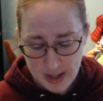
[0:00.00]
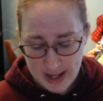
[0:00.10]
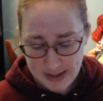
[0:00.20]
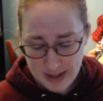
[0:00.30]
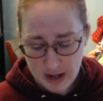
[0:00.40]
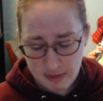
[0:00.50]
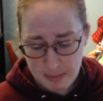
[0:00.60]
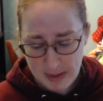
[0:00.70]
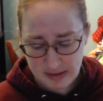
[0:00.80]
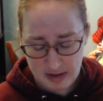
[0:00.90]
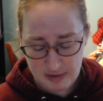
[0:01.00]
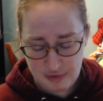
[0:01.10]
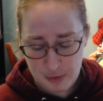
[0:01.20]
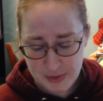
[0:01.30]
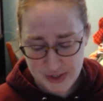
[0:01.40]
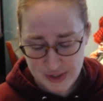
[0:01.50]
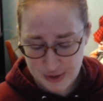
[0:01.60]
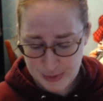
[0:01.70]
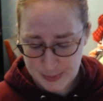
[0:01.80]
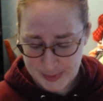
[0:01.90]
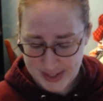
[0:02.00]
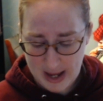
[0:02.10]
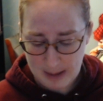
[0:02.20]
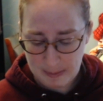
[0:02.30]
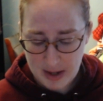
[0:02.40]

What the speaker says: had not expected his two prisoners to escape,